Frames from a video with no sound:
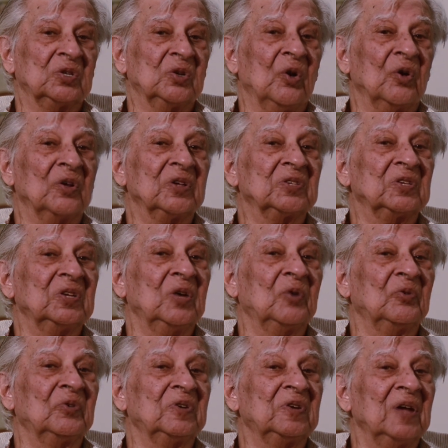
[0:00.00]
long as he
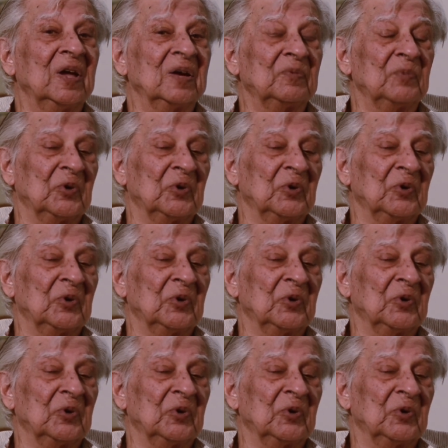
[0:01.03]
could take,